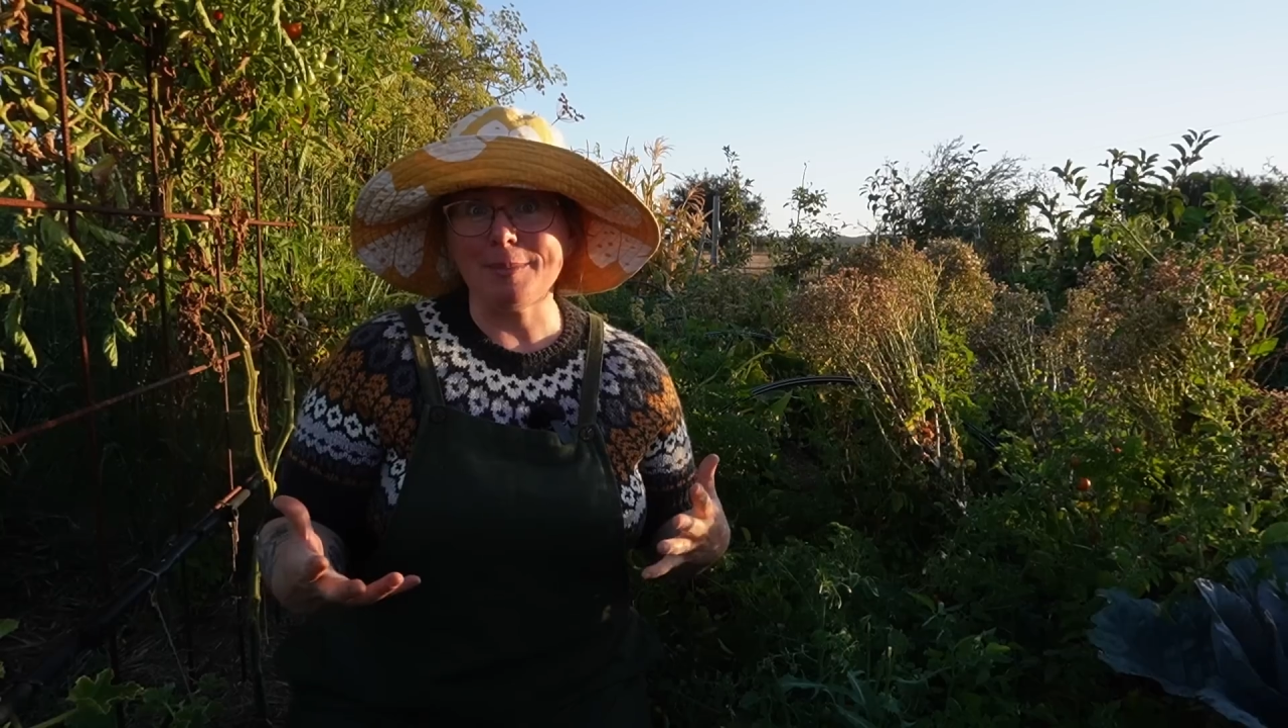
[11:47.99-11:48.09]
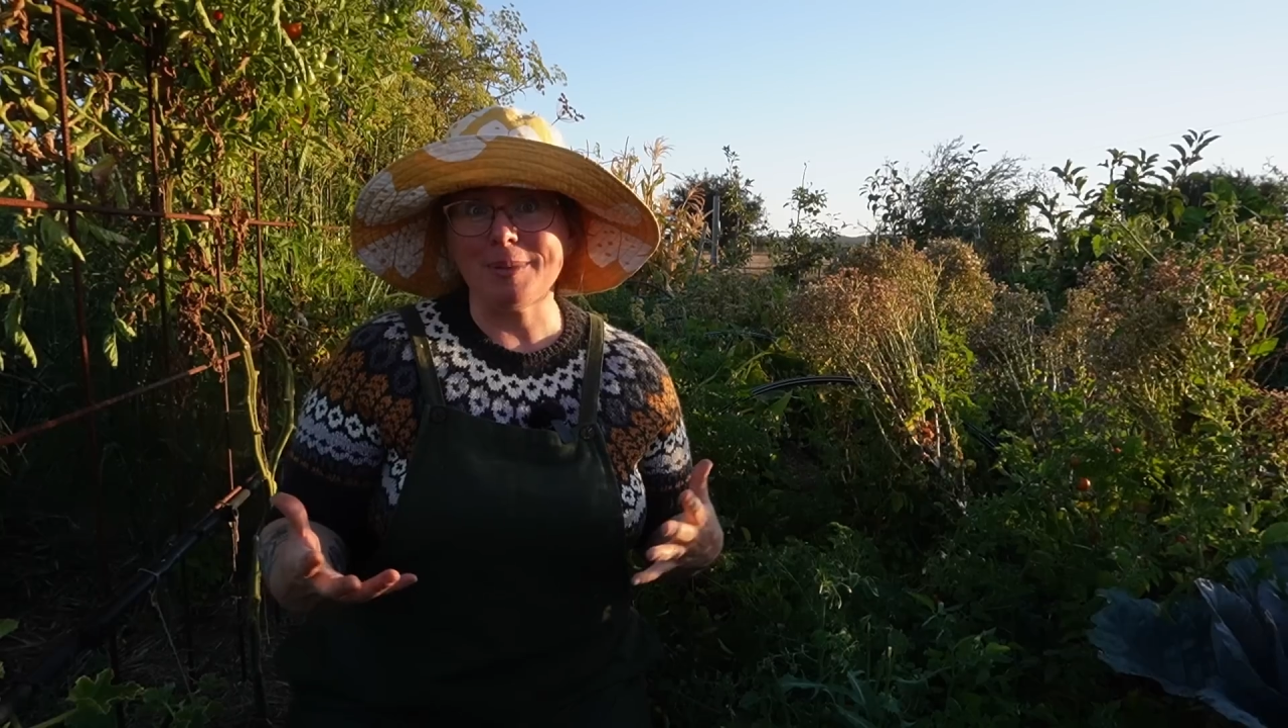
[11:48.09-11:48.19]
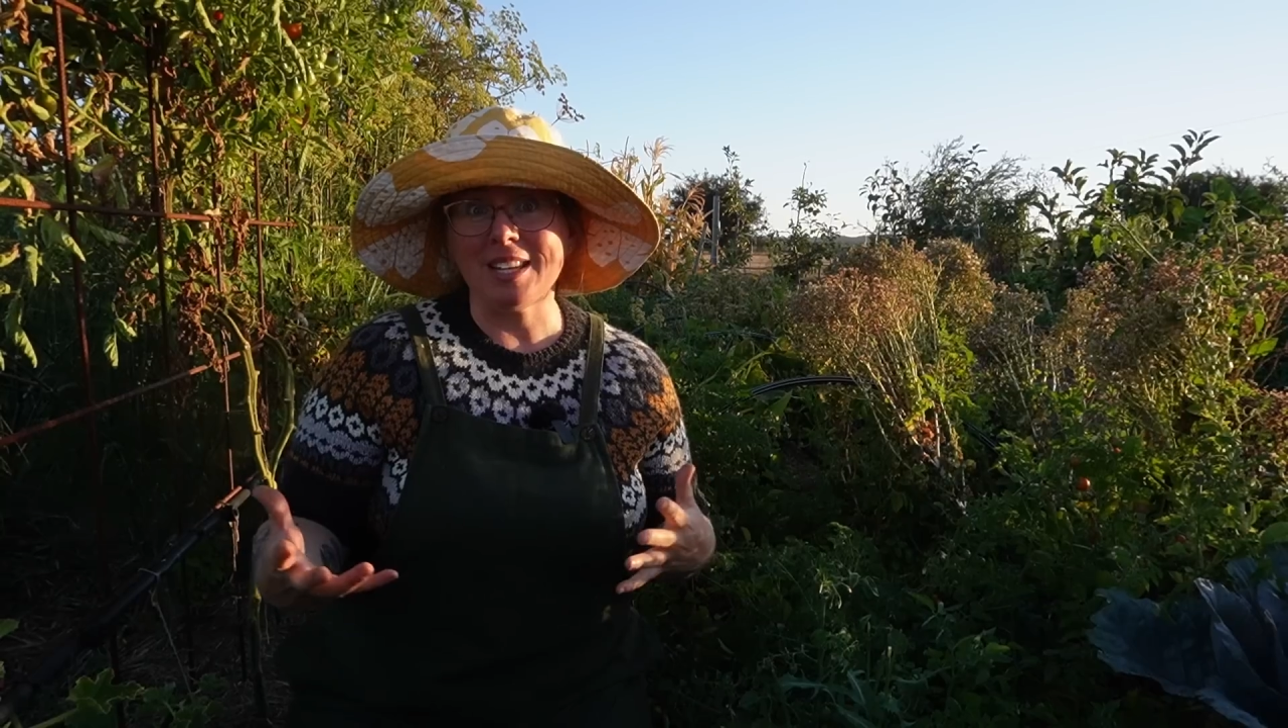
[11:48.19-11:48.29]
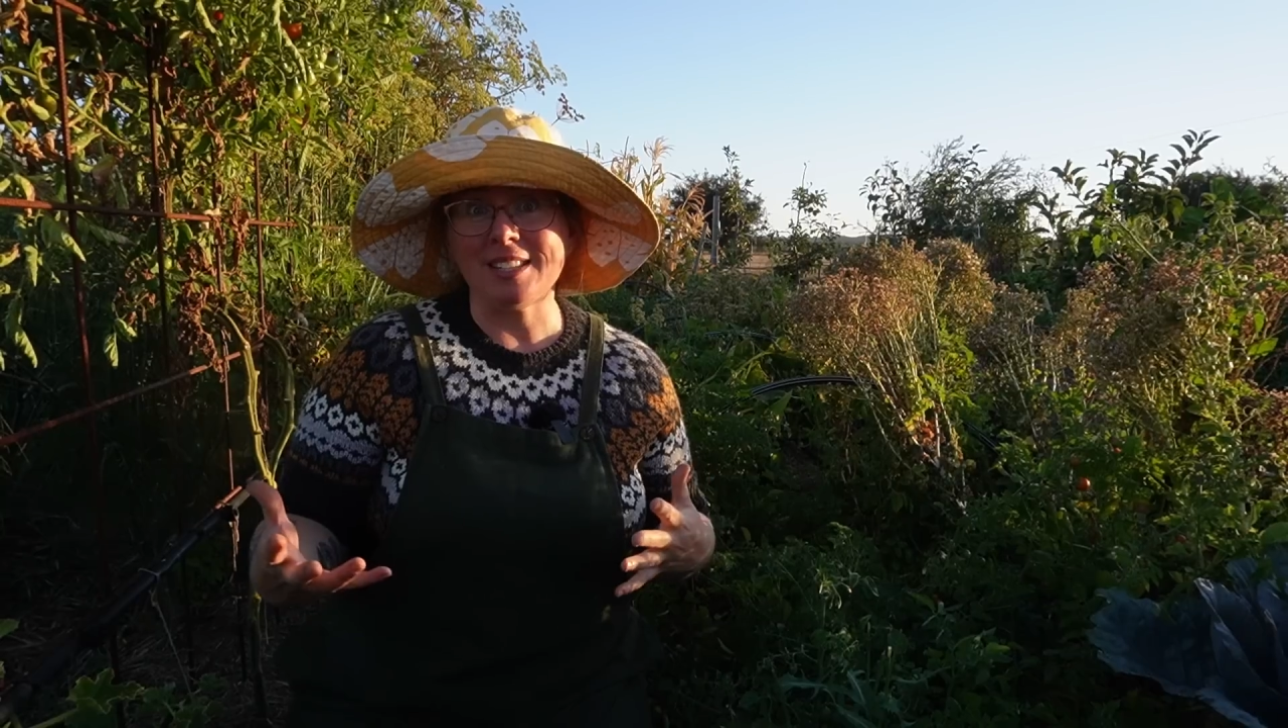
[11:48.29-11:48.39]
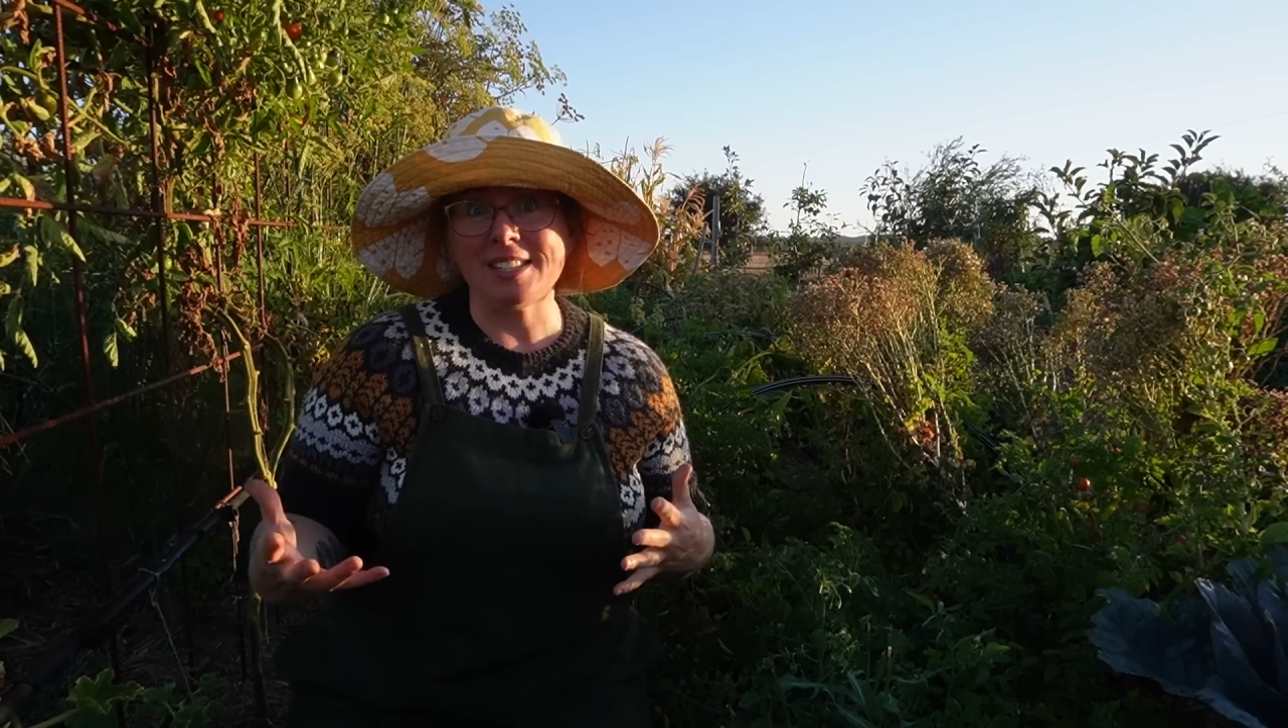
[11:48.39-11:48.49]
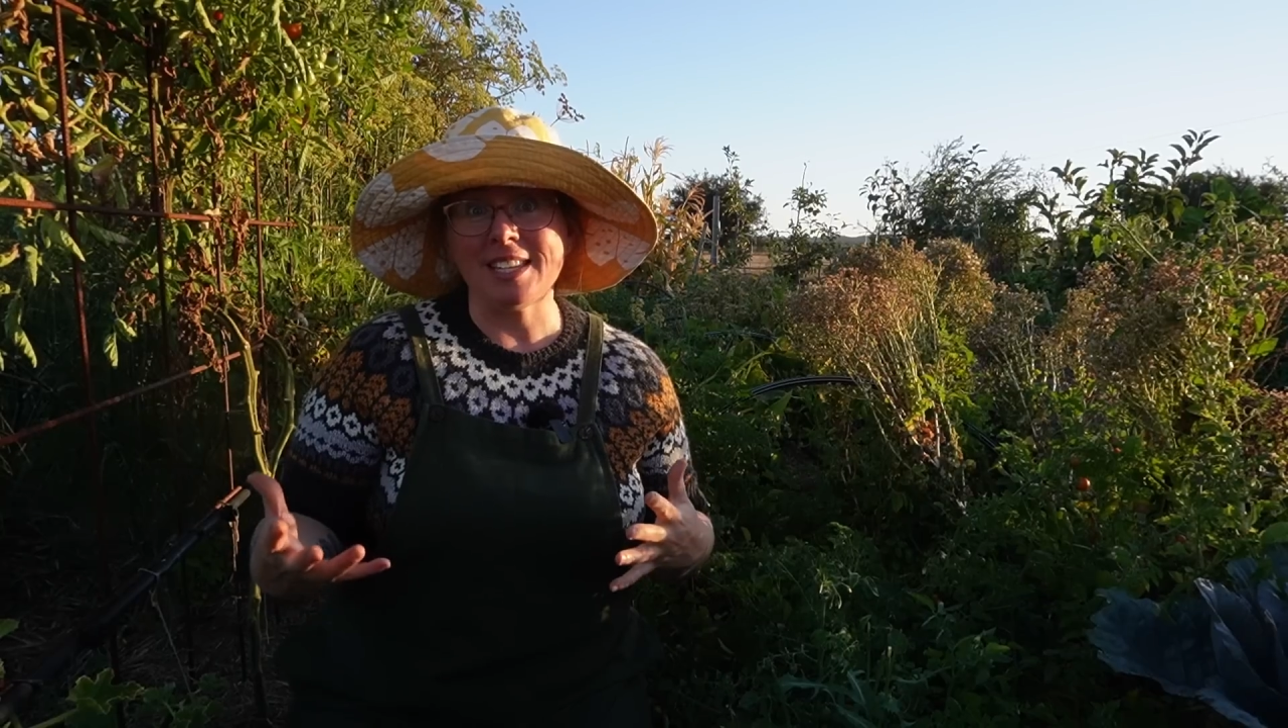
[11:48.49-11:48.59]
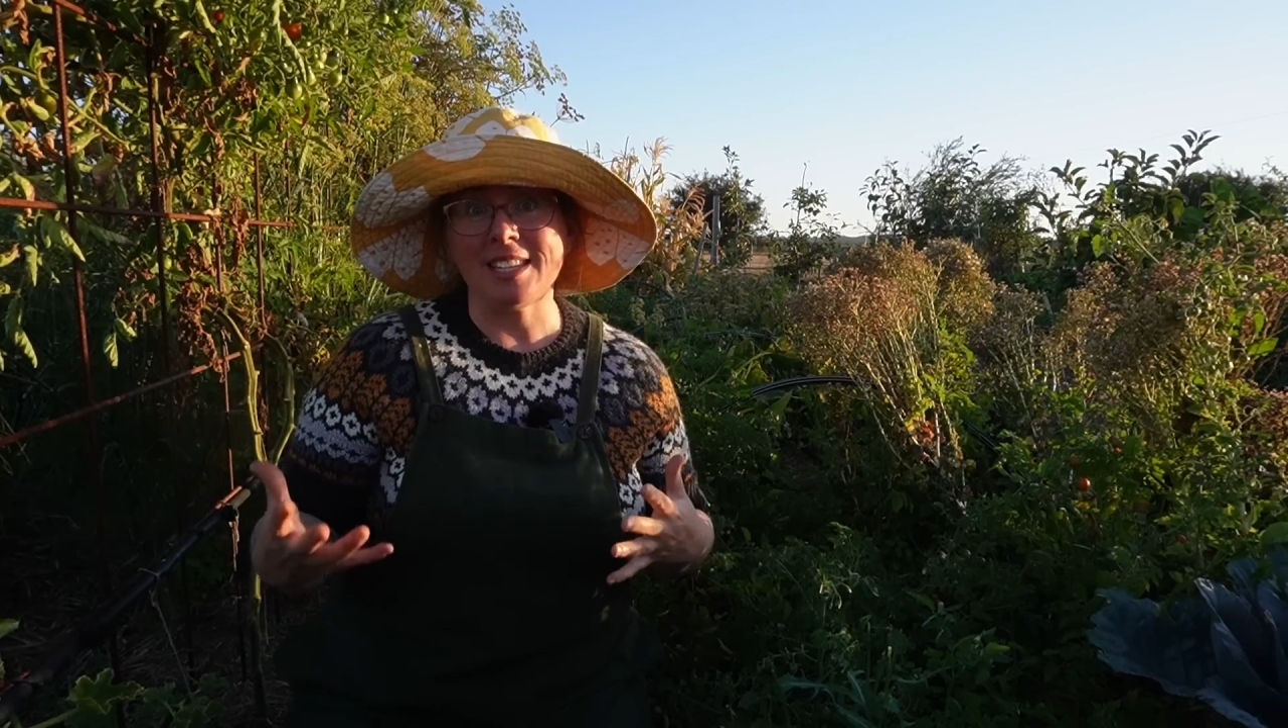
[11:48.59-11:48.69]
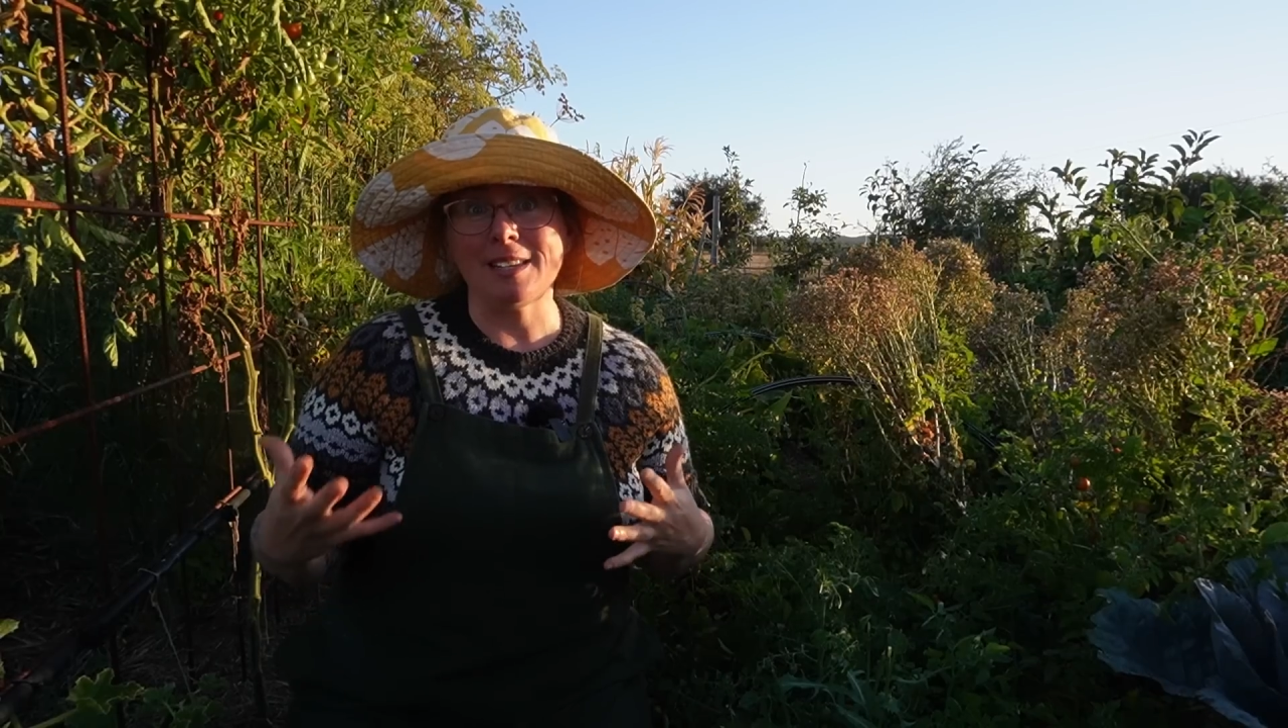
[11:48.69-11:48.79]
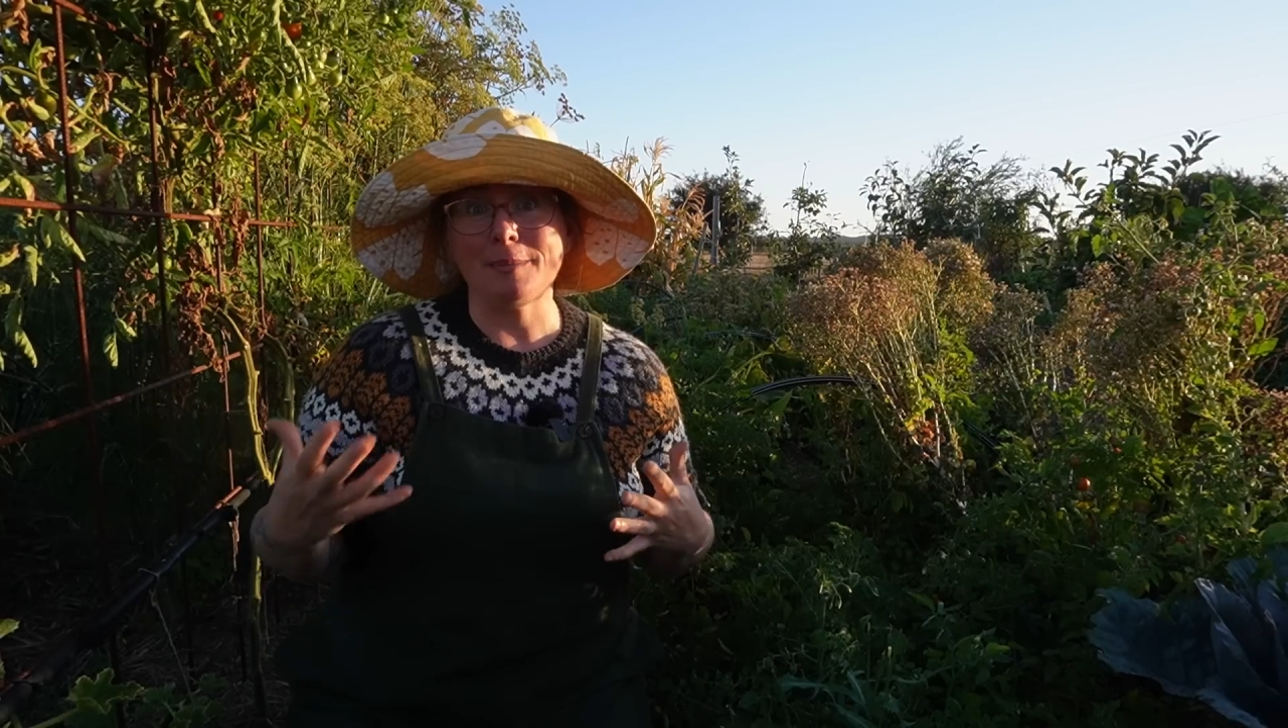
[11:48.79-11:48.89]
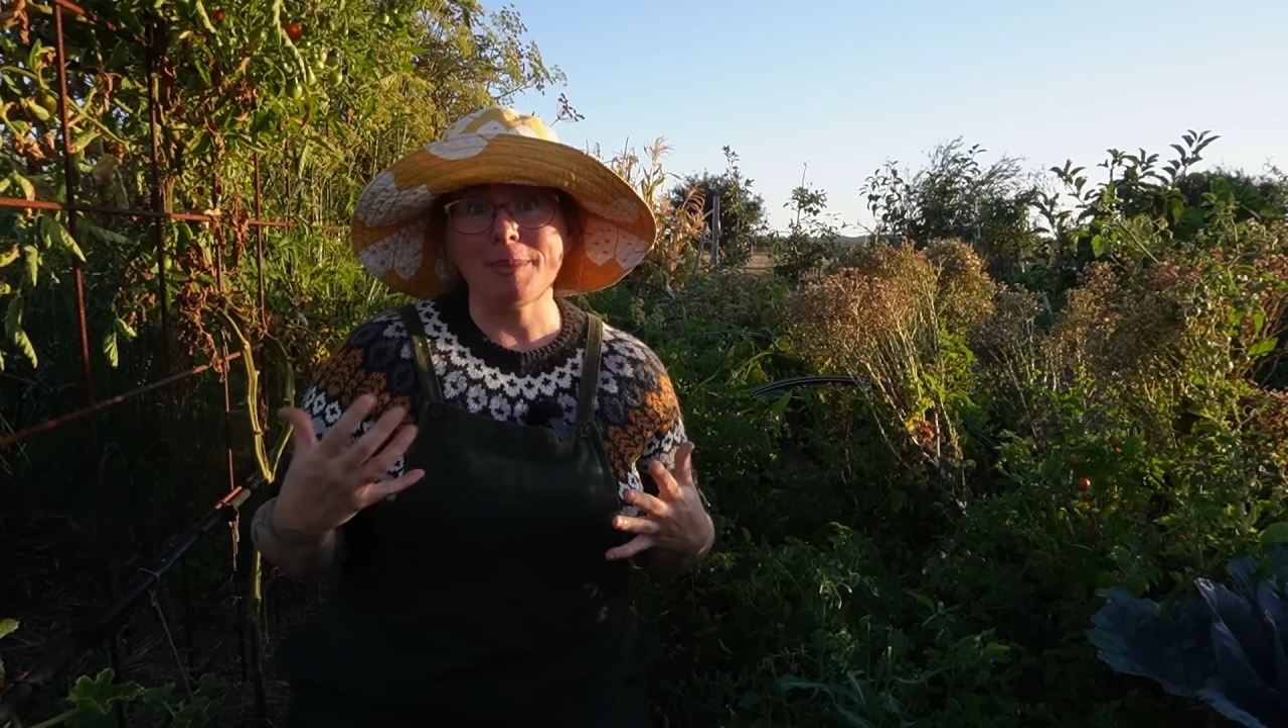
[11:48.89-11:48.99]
planting